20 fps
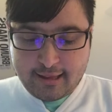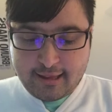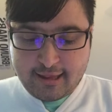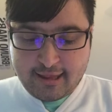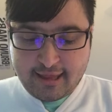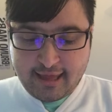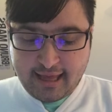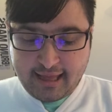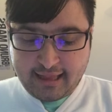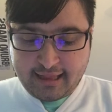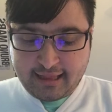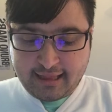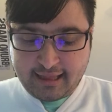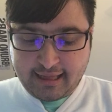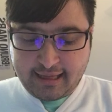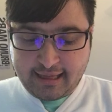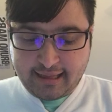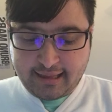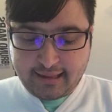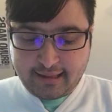Jay
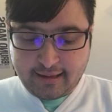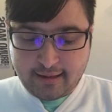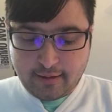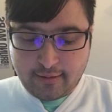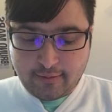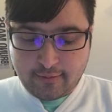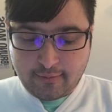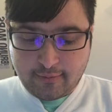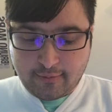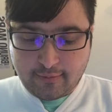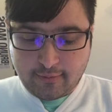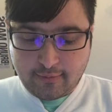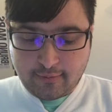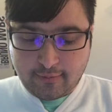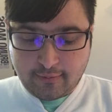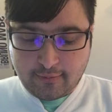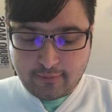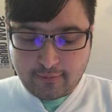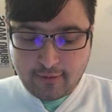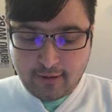Z's
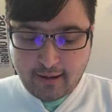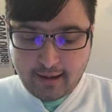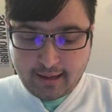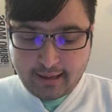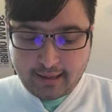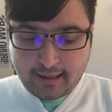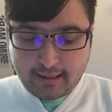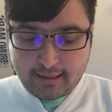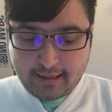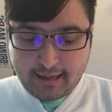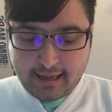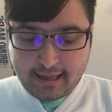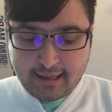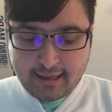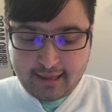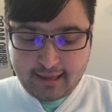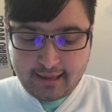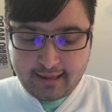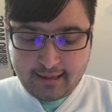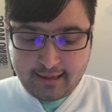Roc
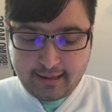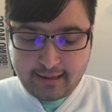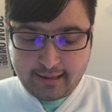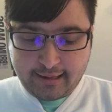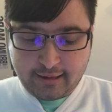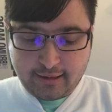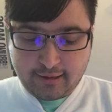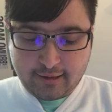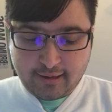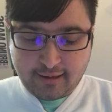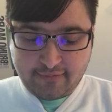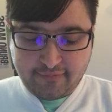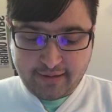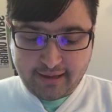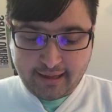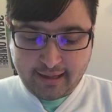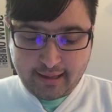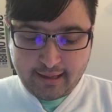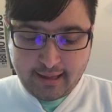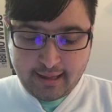Nation is
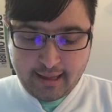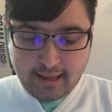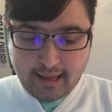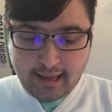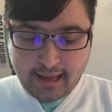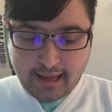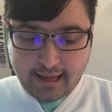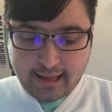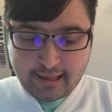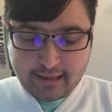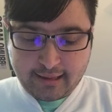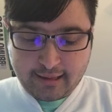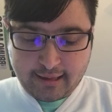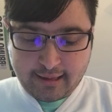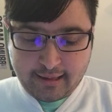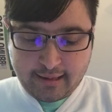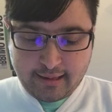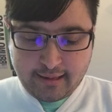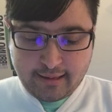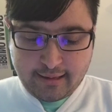serving as
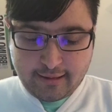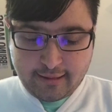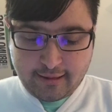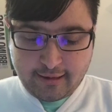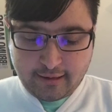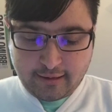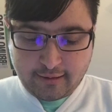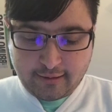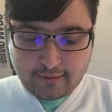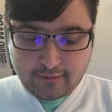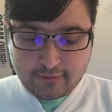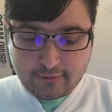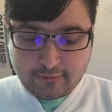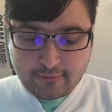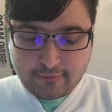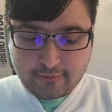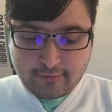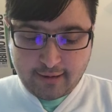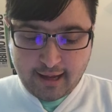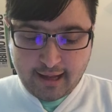the
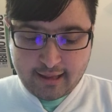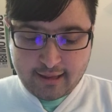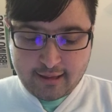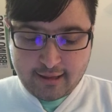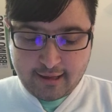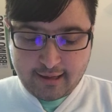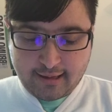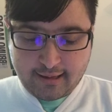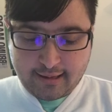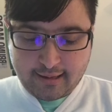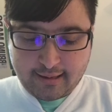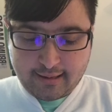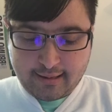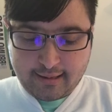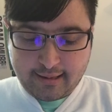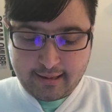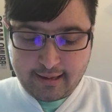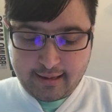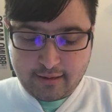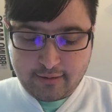strategic
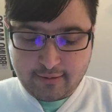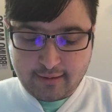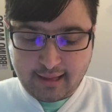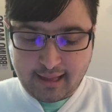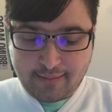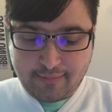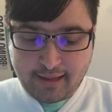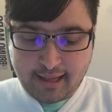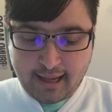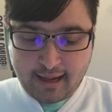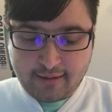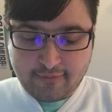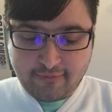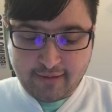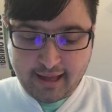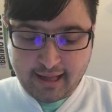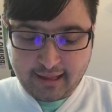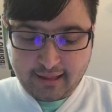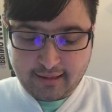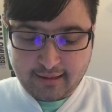entertainment
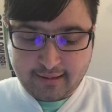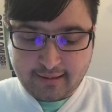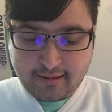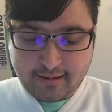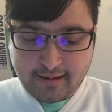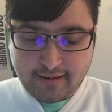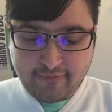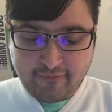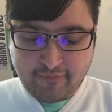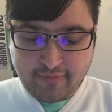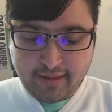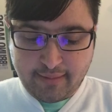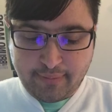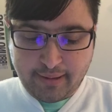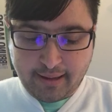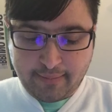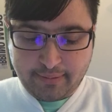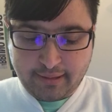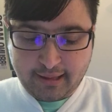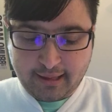advisor of the
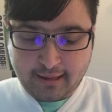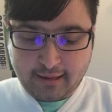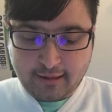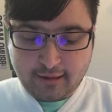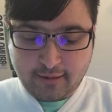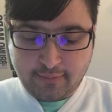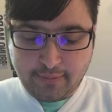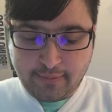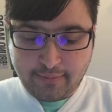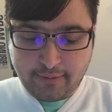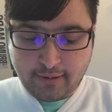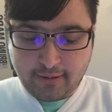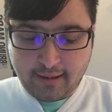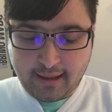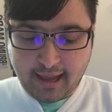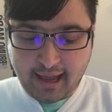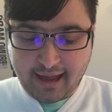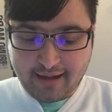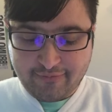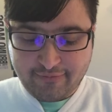Pepsi Super Bowl
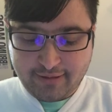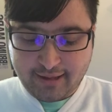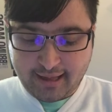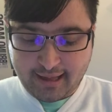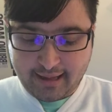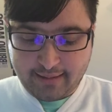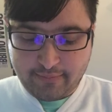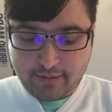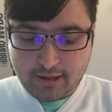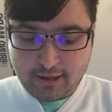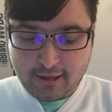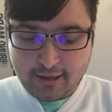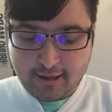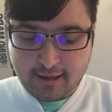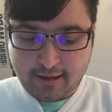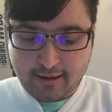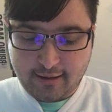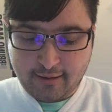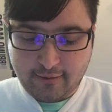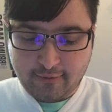halftime
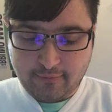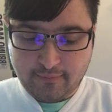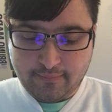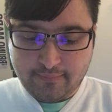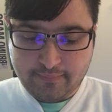show.